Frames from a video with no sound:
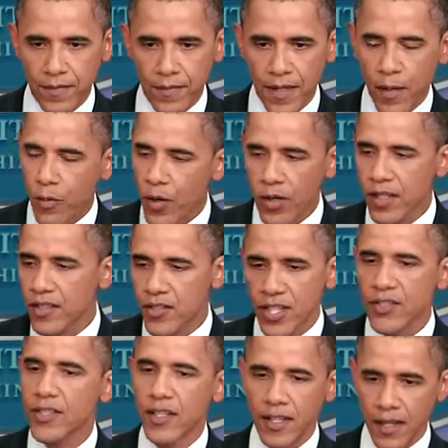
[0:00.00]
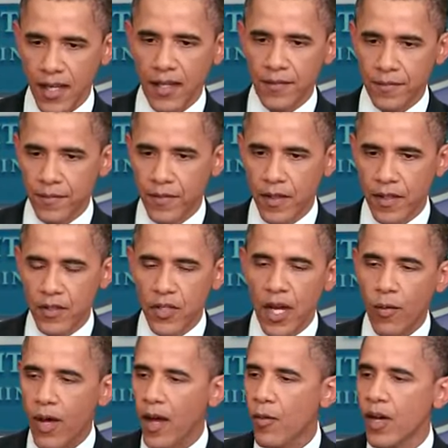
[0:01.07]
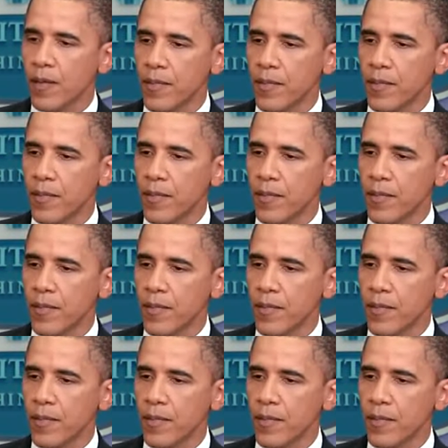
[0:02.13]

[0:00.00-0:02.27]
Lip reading: And we were consistent in that. So I want